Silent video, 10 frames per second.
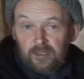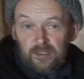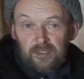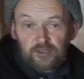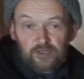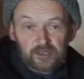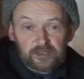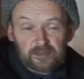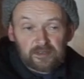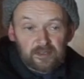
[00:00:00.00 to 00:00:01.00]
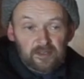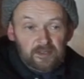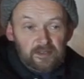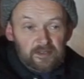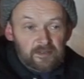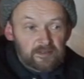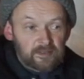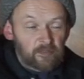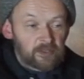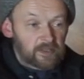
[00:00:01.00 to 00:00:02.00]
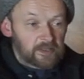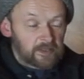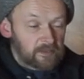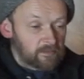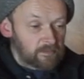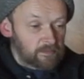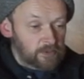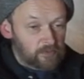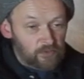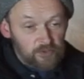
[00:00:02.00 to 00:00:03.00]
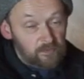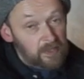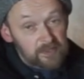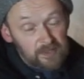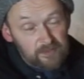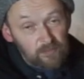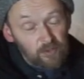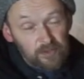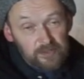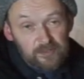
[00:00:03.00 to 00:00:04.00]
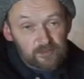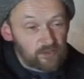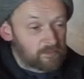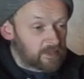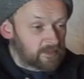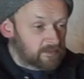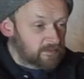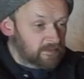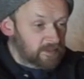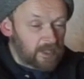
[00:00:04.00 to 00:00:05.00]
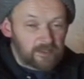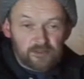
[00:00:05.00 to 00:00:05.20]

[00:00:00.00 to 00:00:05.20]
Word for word: eight children, typically, but of course many had more. Some had 10,